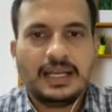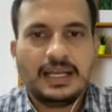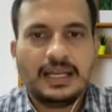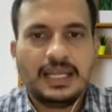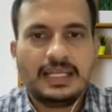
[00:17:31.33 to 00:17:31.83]

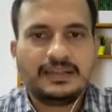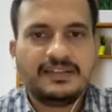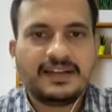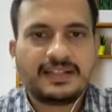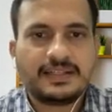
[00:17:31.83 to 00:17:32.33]
like
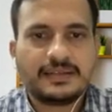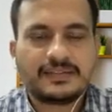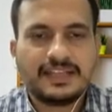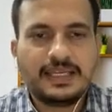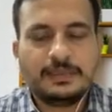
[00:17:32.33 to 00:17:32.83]
these are the
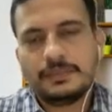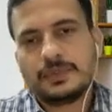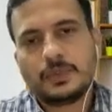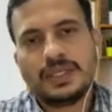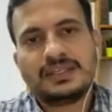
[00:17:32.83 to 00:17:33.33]
same
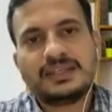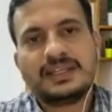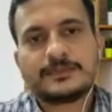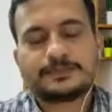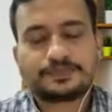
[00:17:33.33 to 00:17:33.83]

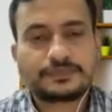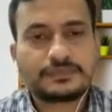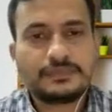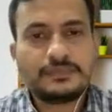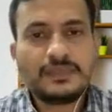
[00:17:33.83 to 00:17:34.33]
20
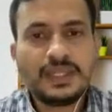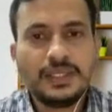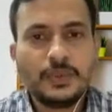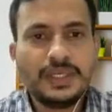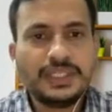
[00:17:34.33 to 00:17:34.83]

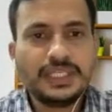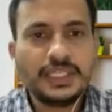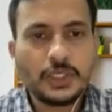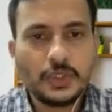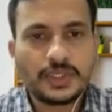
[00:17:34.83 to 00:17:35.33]

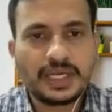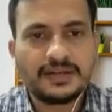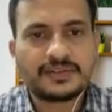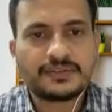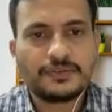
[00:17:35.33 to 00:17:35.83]

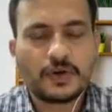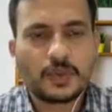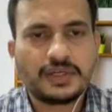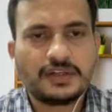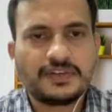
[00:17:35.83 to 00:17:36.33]
nucleotides,
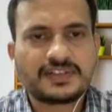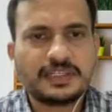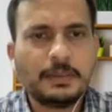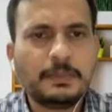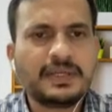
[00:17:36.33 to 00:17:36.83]
forward, reverse.
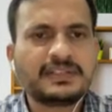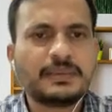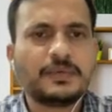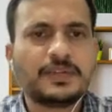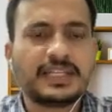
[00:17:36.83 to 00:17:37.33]
Remember,
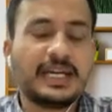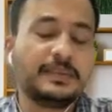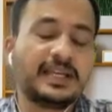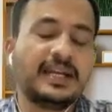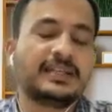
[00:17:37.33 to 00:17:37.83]
some of the
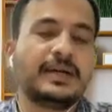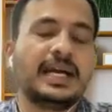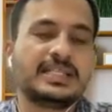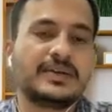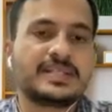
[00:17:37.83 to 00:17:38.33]
times, as I was